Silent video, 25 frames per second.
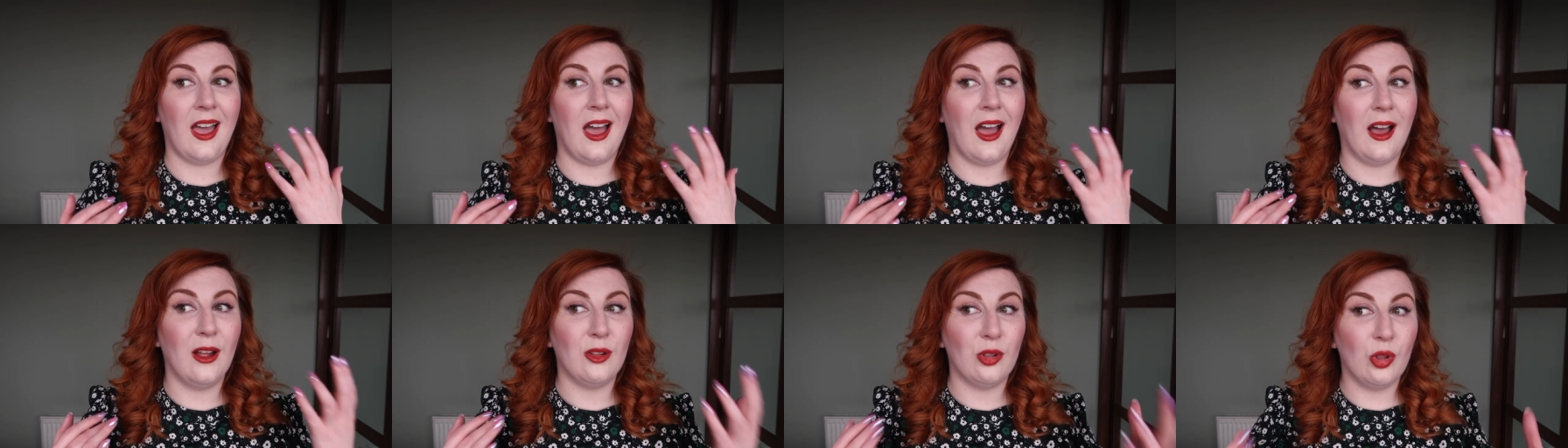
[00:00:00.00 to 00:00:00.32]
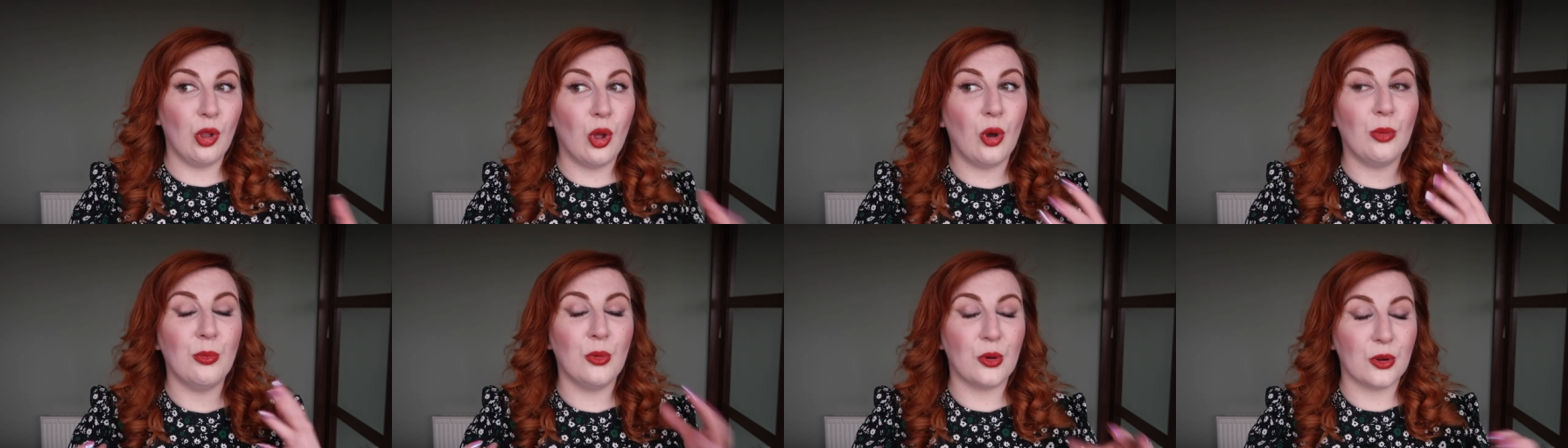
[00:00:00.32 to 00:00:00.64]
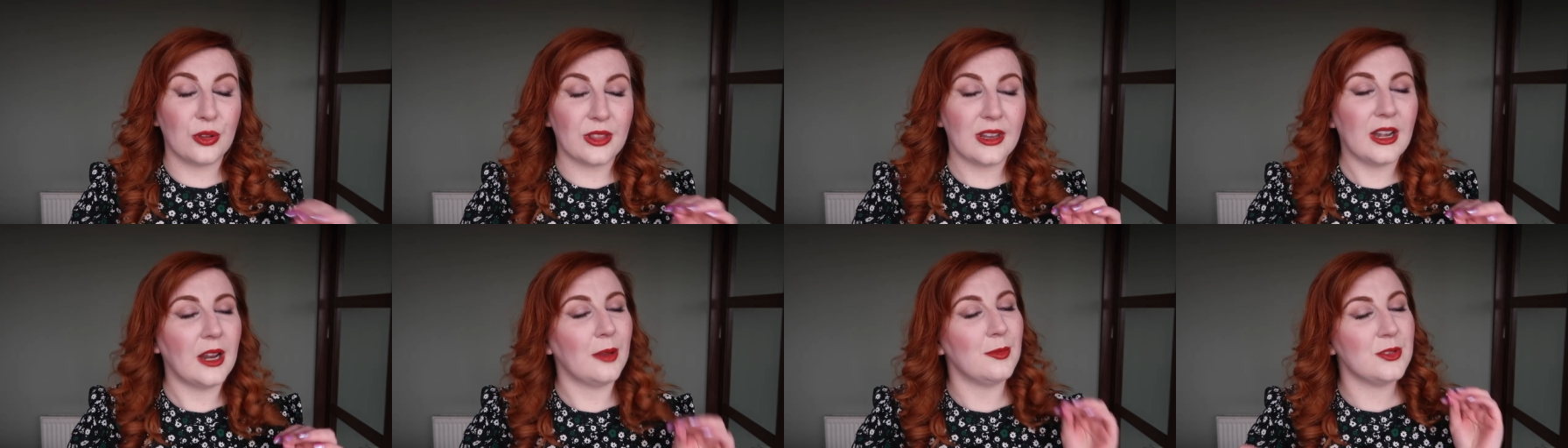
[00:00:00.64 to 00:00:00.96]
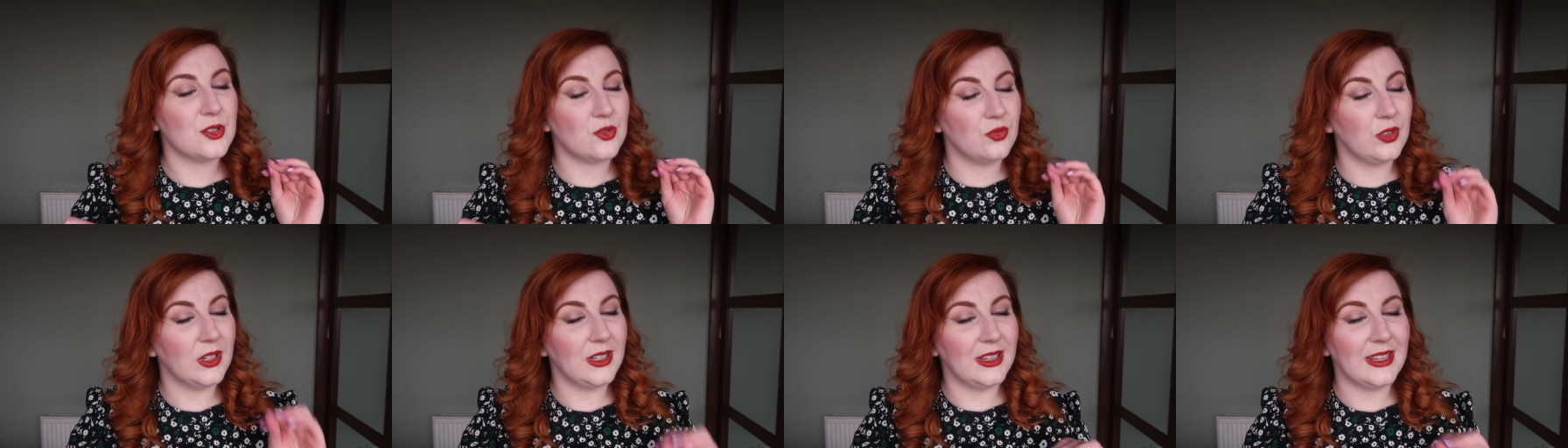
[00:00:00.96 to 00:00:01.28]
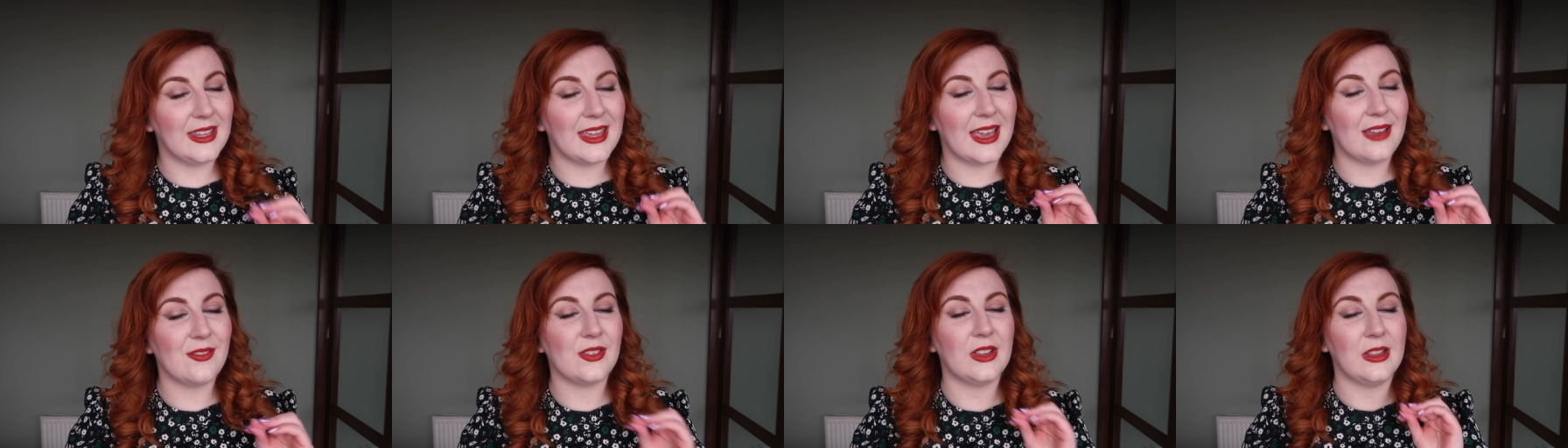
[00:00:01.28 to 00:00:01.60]
a lot more than I was
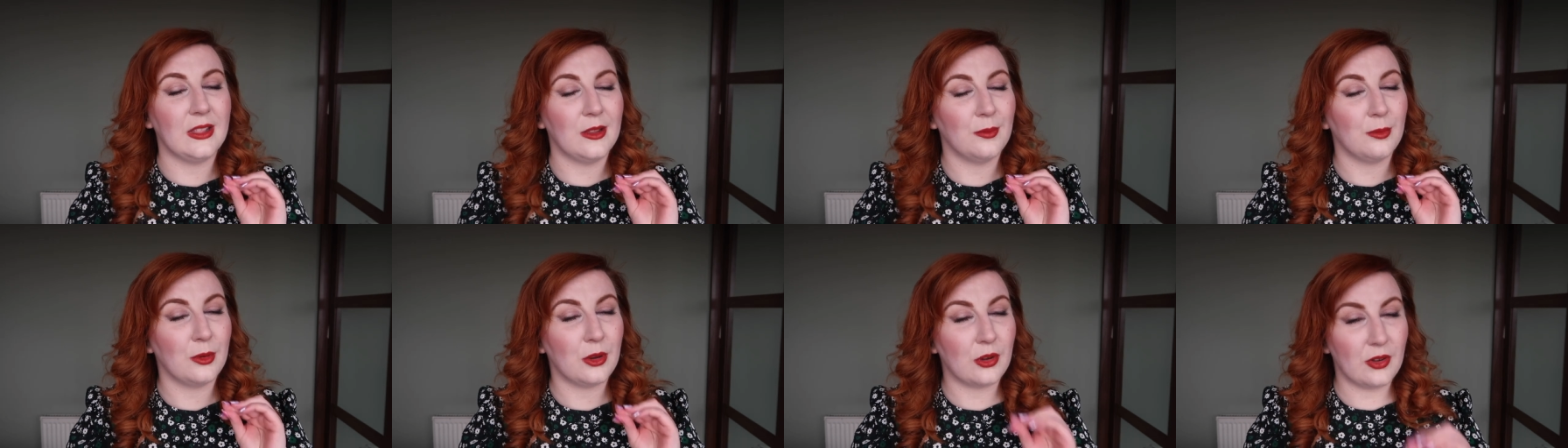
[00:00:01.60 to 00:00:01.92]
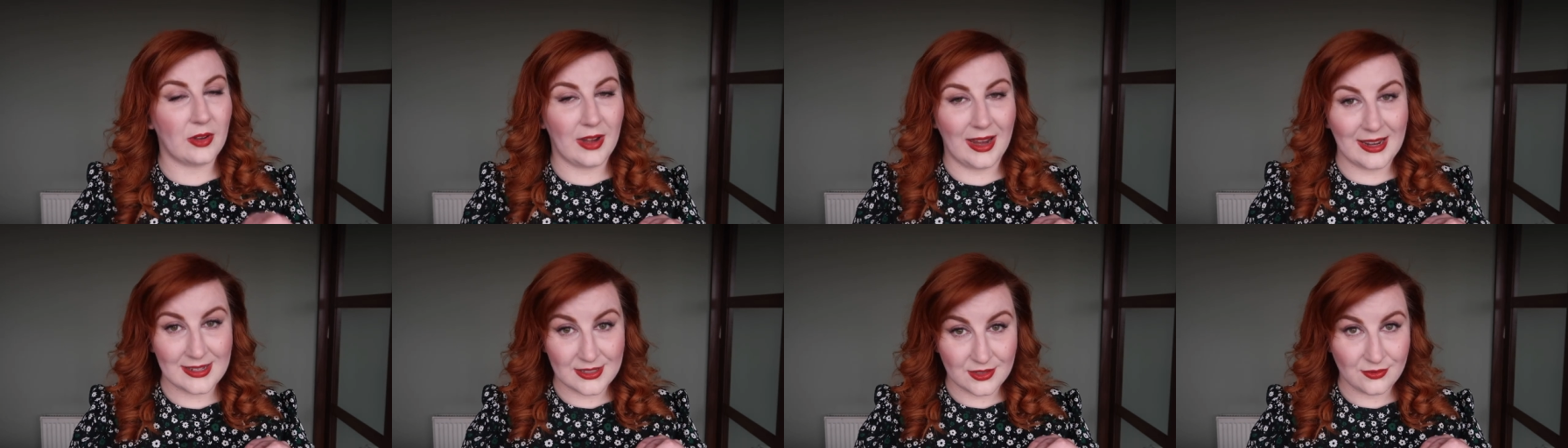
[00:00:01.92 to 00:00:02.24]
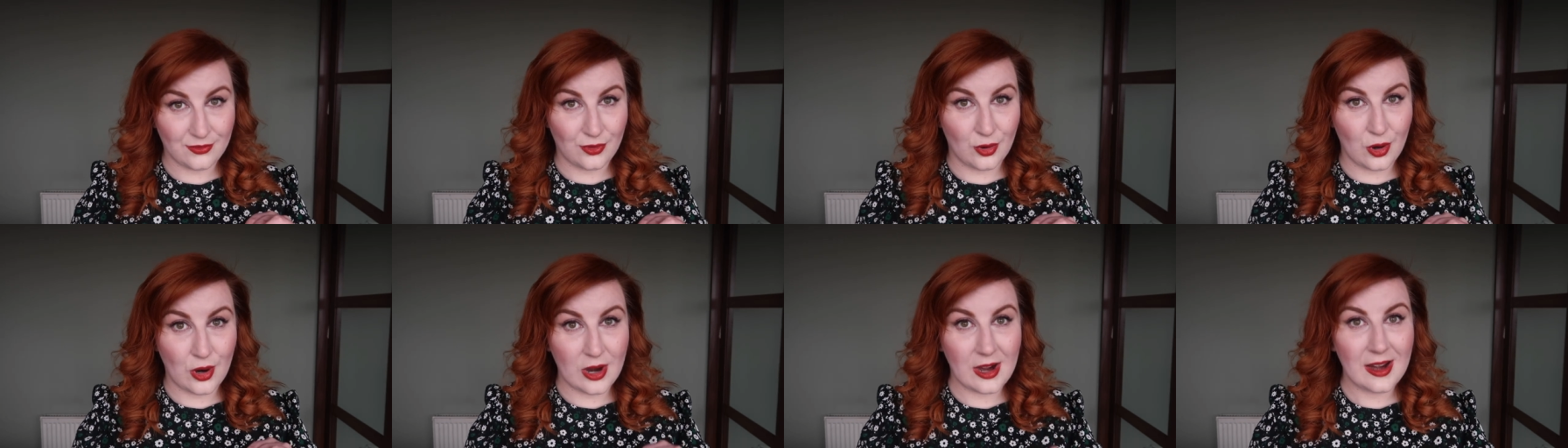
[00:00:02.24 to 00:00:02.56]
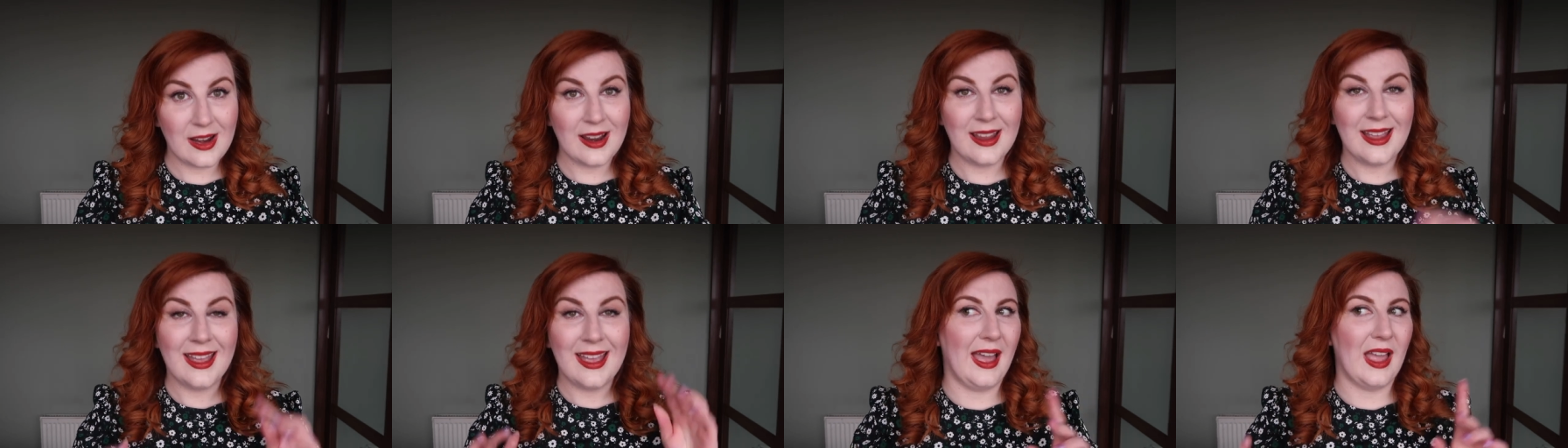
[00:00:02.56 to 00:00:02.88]
really giving them credit for.